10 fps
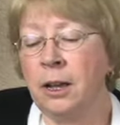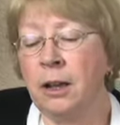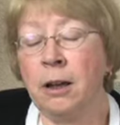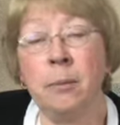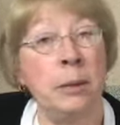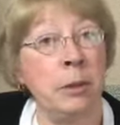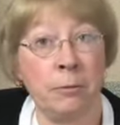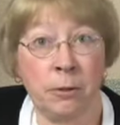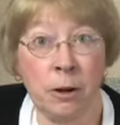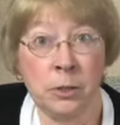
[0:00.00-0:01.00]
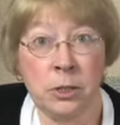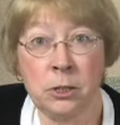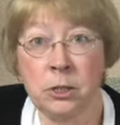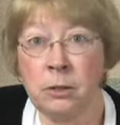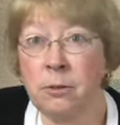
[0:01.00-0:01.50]
maybe the
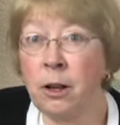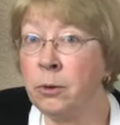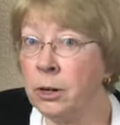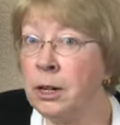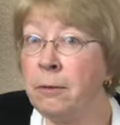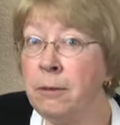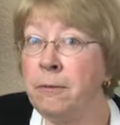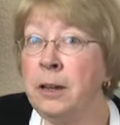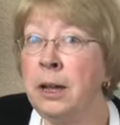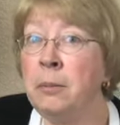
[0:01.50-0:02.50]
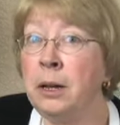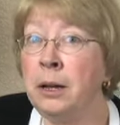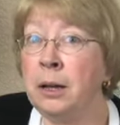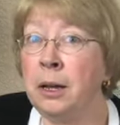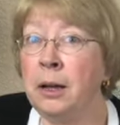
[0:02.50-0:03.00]
pharmacist involved. We're going to have the family